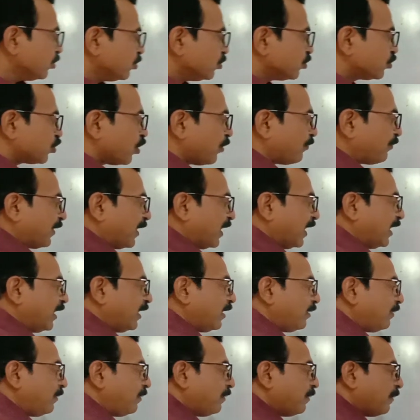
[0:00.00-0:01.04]
So
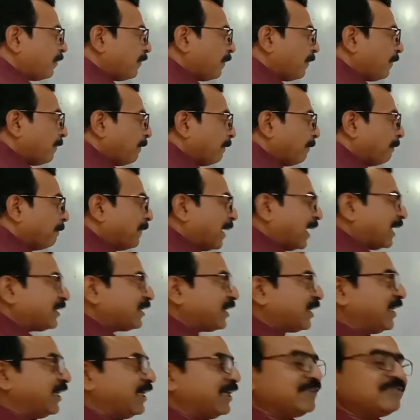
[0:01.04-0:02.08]
friend,
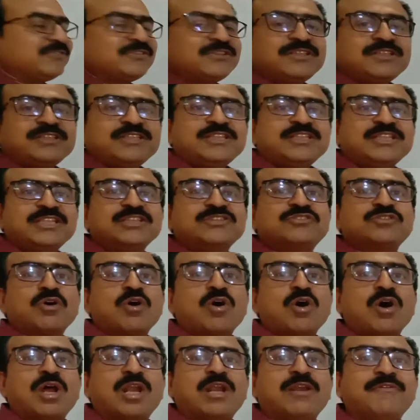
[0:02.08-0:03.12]
matrix is
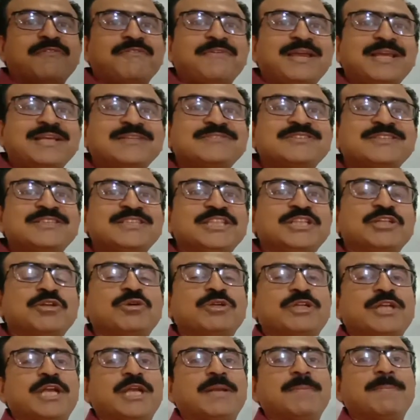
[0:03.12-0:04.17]
always
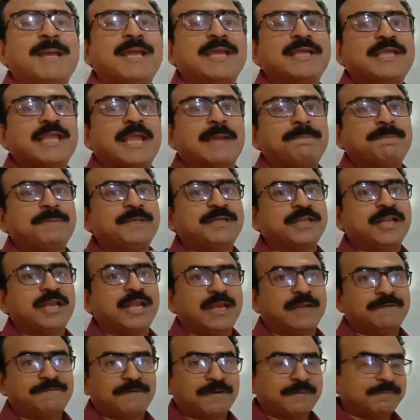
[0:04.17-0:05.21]
denoted by capital
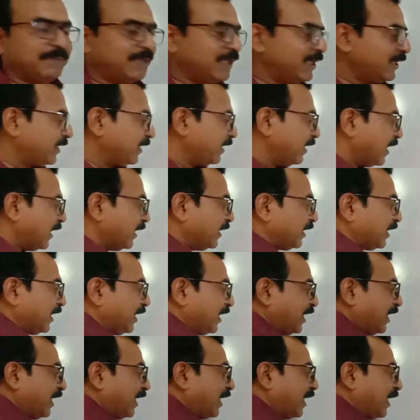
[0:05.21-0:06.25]
alphabet
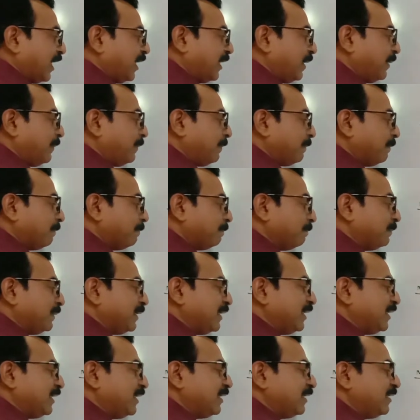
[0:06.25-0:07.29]
like A,
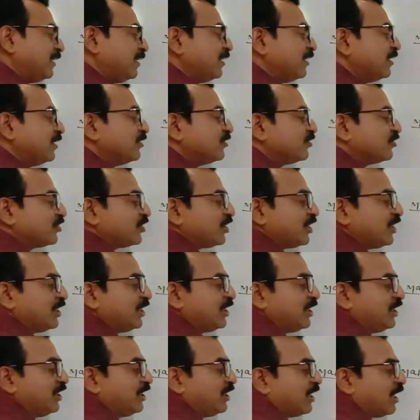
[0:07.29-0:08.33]
B,
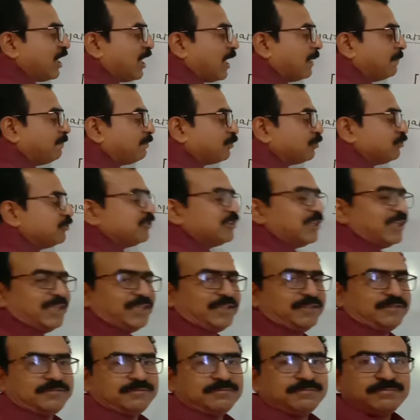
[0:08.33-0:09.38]
C up to
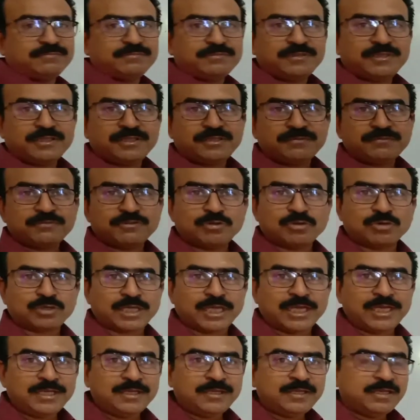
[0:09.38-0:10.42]
Z.
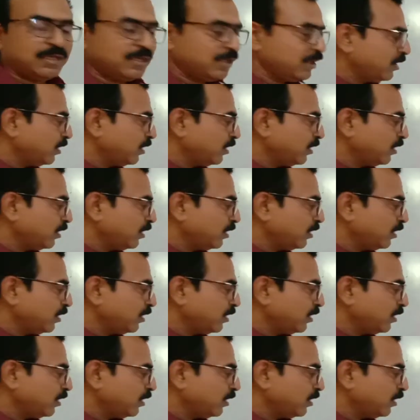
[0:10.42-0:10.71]
Okay?